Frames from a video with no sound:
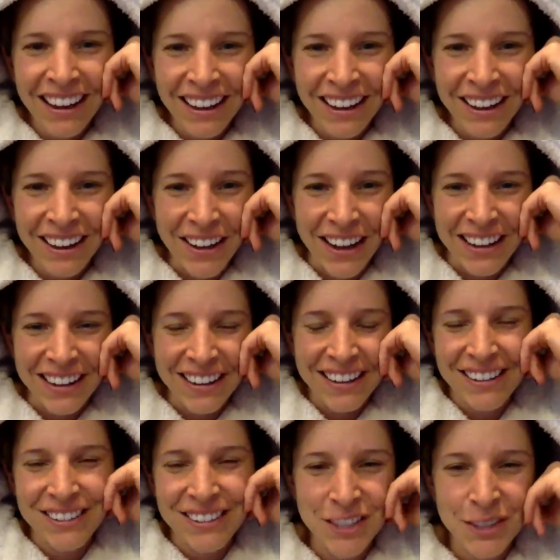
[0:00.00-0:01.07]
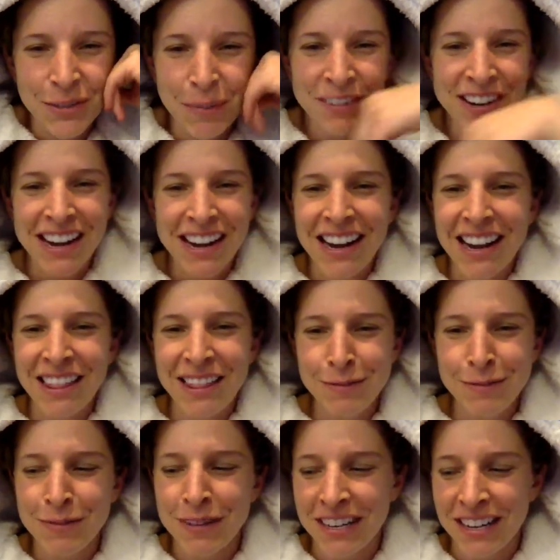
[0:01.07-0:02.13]
Okay, it's super rainy this
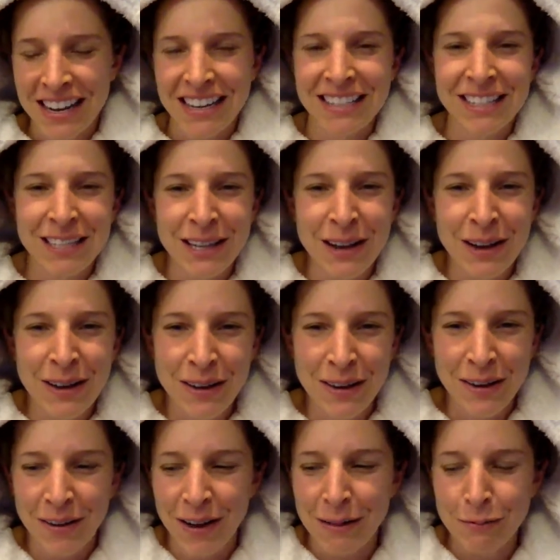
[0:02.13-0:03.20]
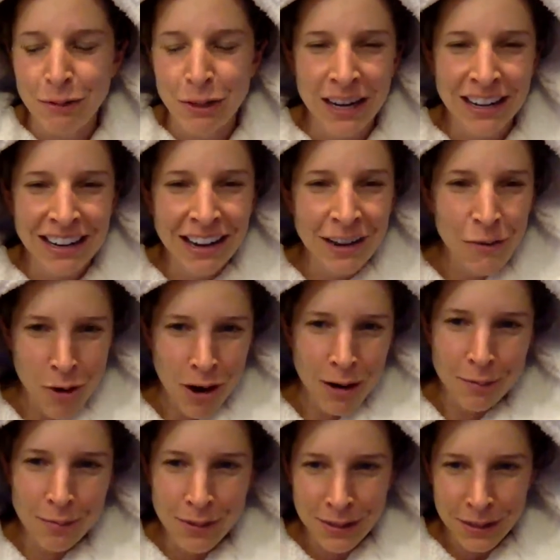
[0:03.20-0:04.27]
morning, so I'm trying to get
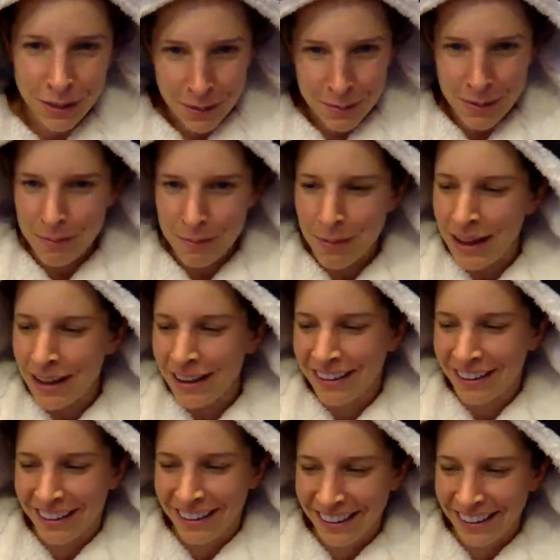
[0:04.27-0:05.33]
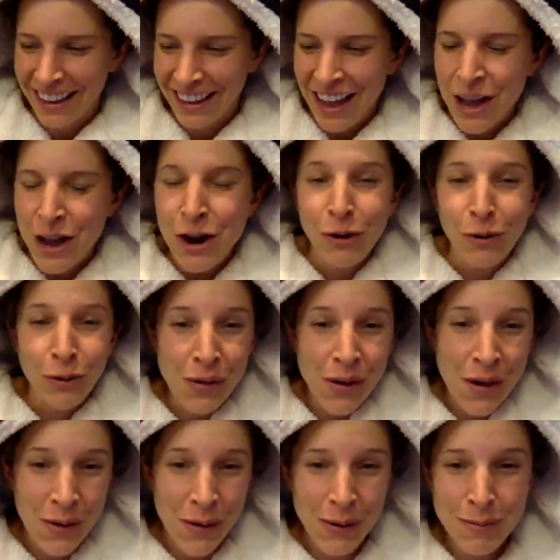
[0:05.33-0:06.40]
warm. So I'm in my
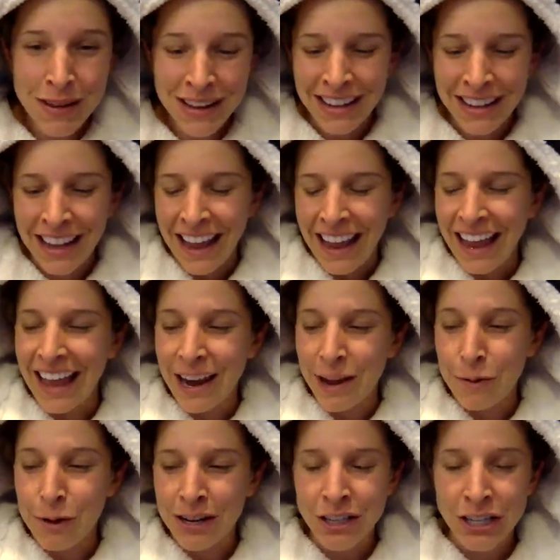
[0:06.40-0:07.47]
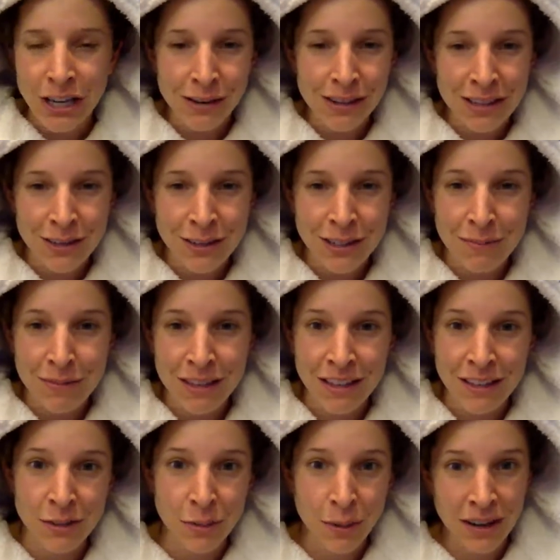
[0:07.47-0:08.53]
robe, and I want to share with you something
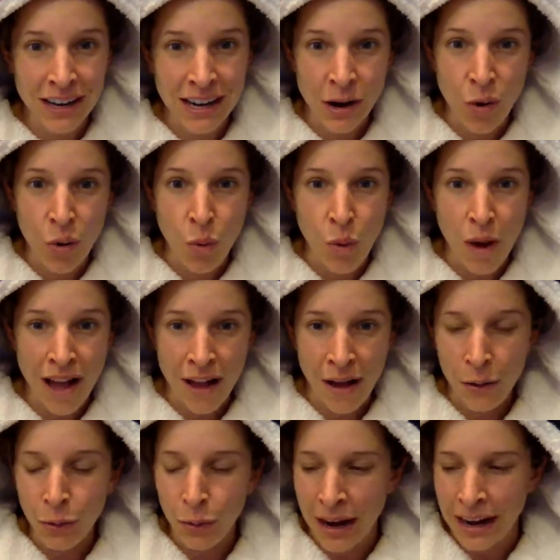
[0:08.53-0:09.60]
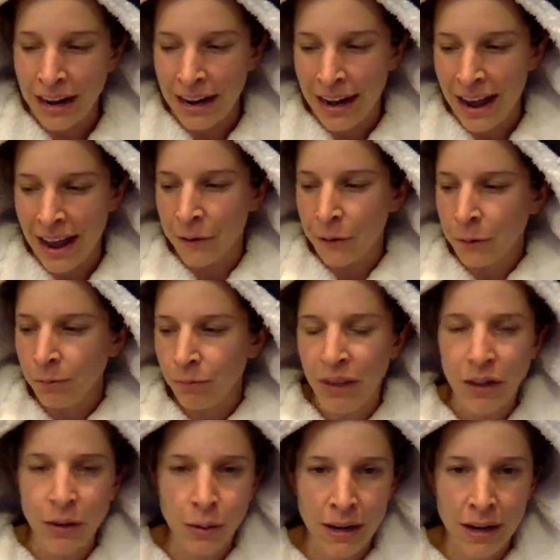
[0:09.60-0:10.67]
that's working well right now that
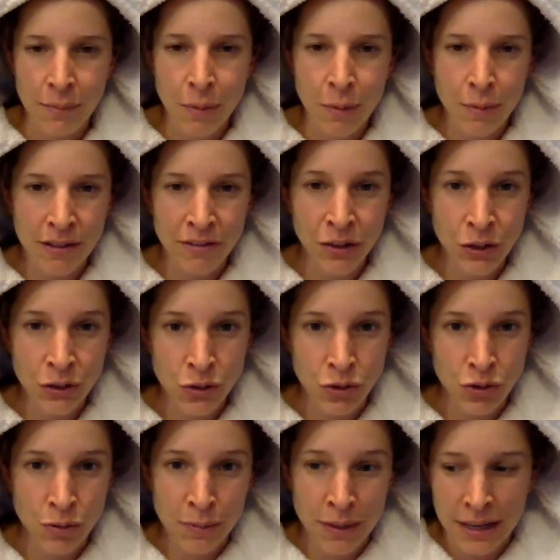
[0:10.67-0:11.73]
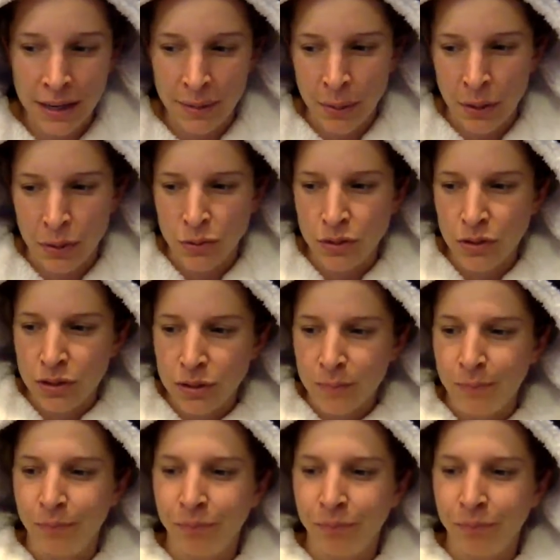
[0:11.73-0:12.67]
you can implement for your social media posts.